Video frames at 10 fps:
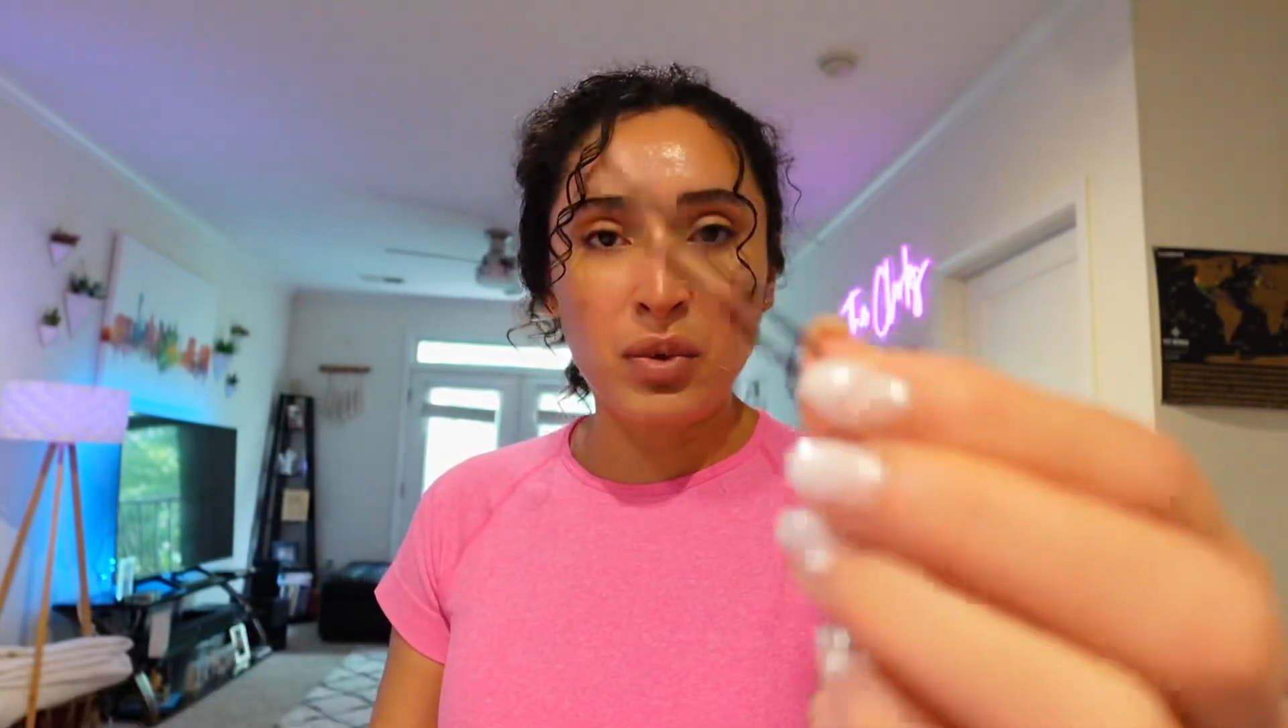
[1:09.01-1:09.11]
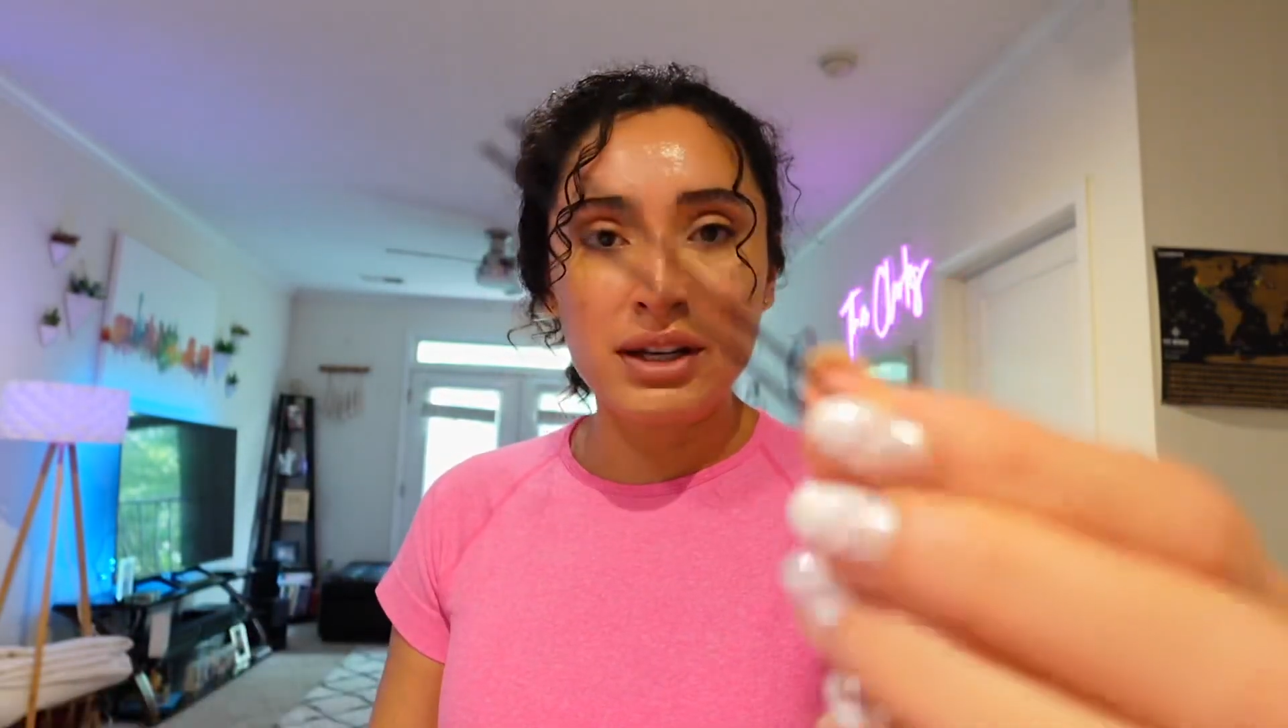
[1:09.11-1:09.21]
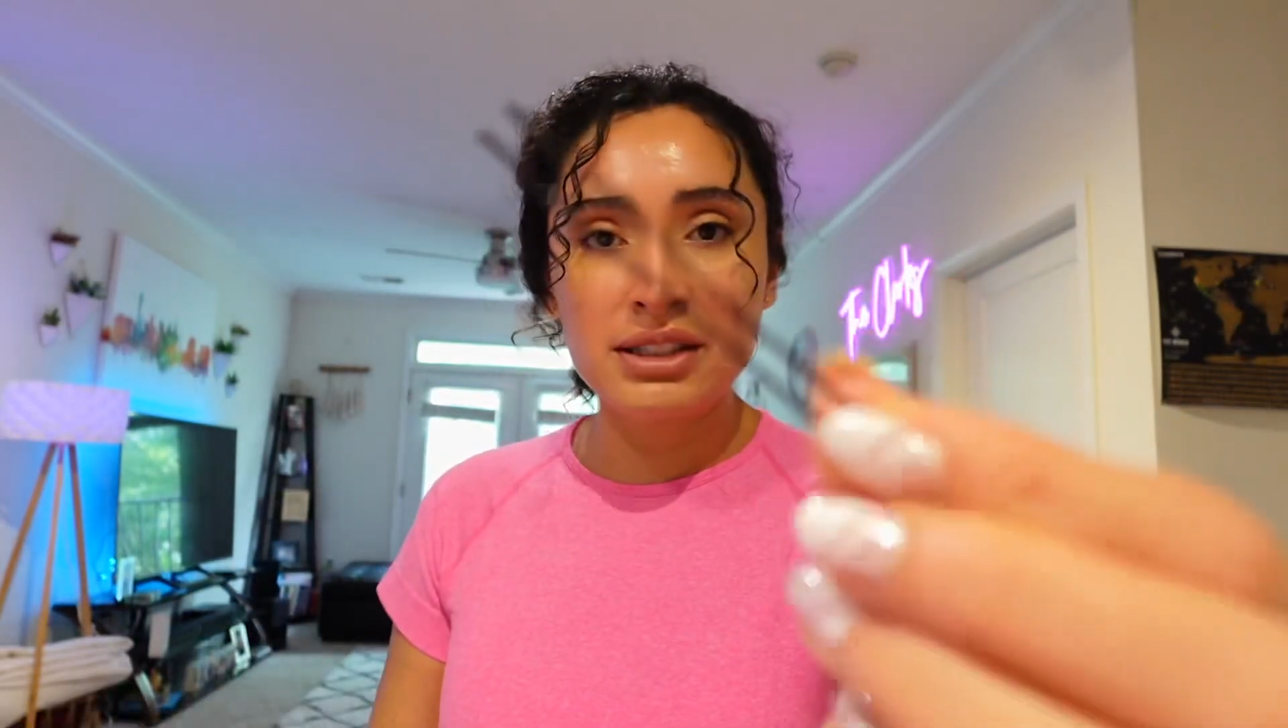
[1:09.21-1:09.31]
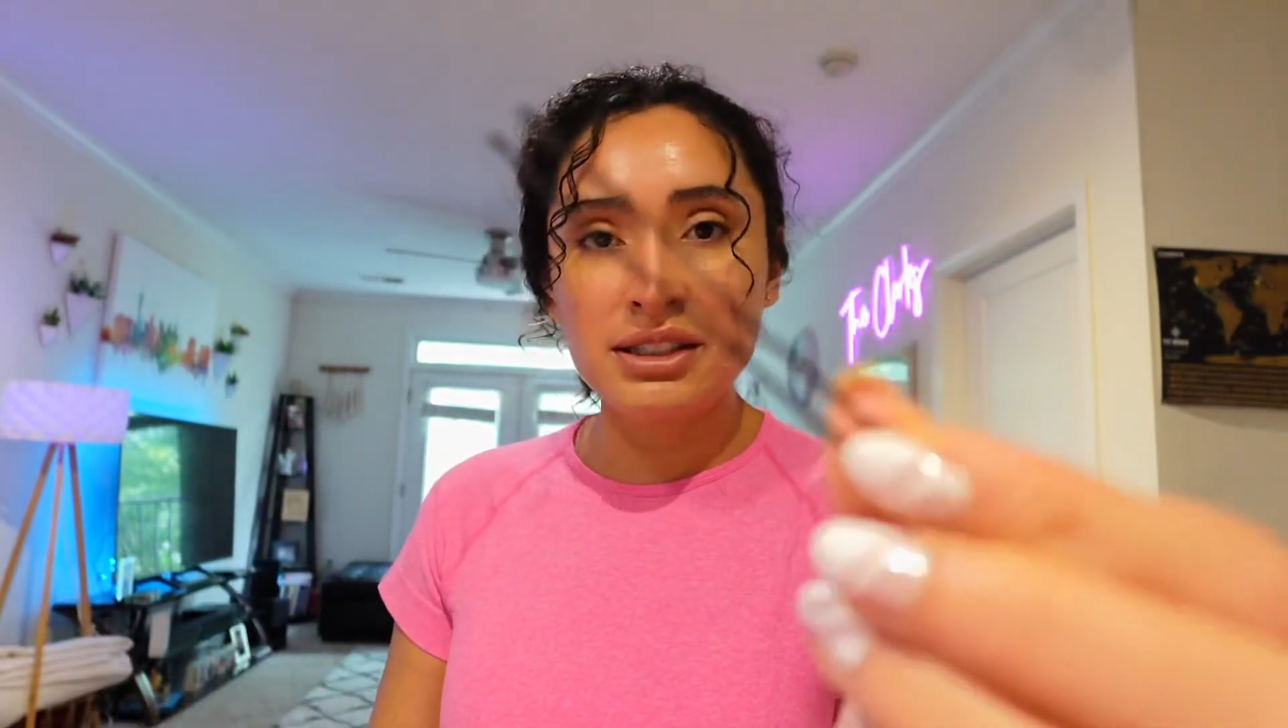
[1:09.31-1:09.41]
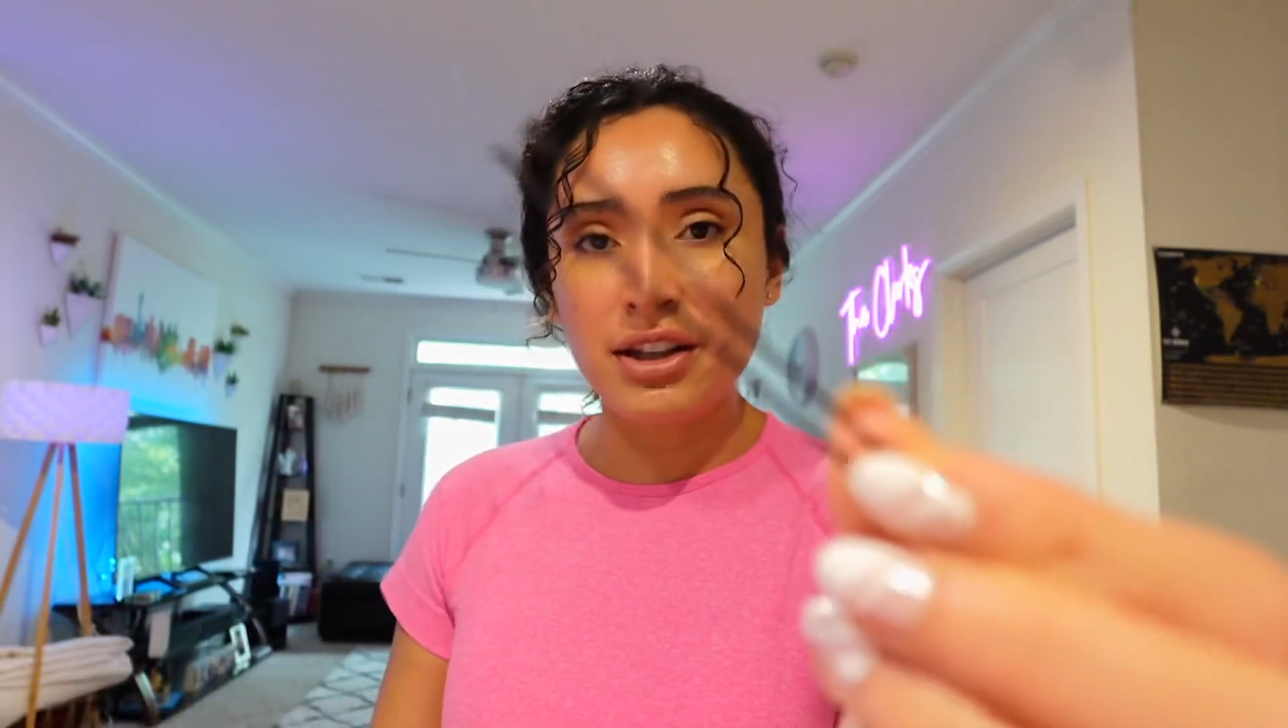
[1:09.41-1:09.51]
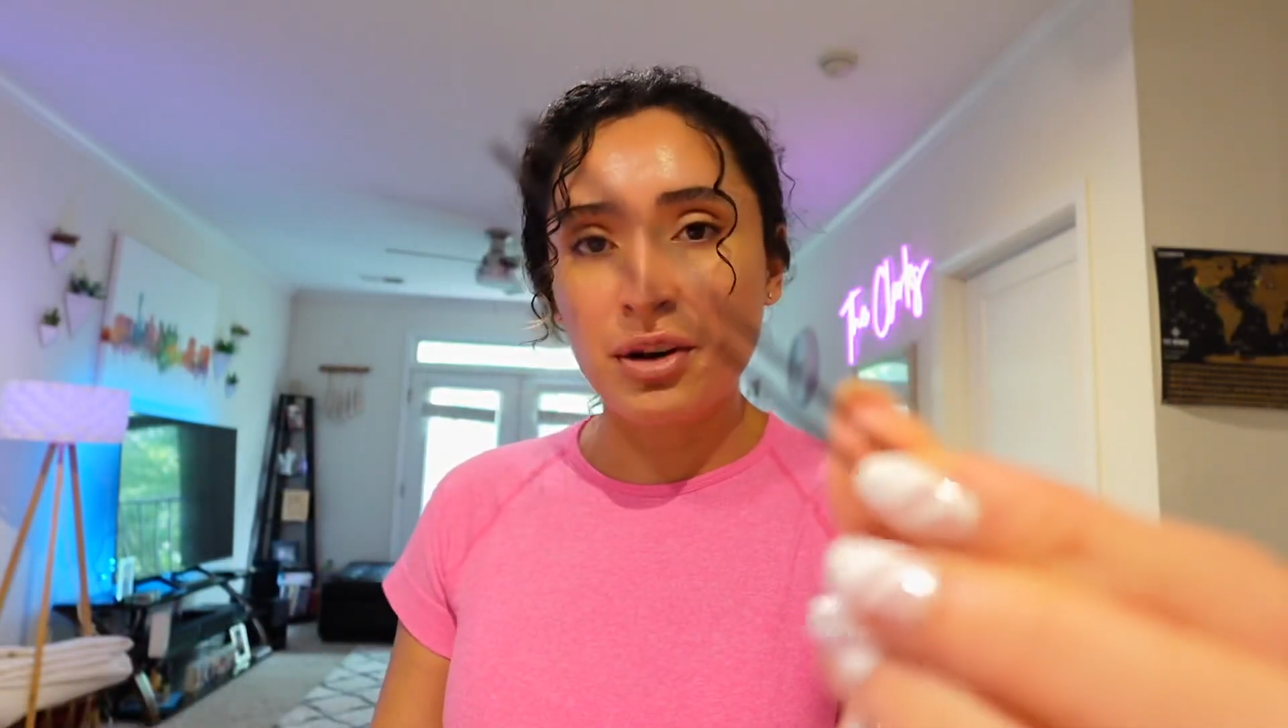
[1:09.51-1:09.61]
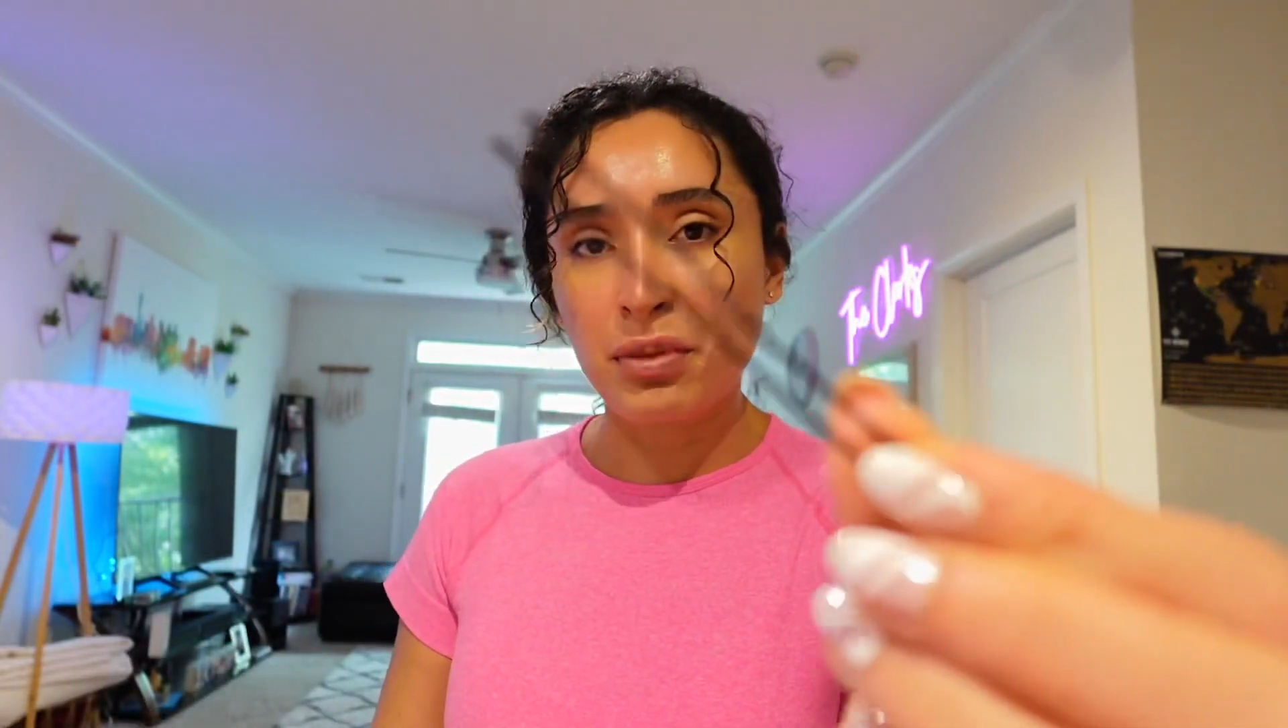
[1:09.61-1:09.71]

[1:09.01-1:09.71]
ones that are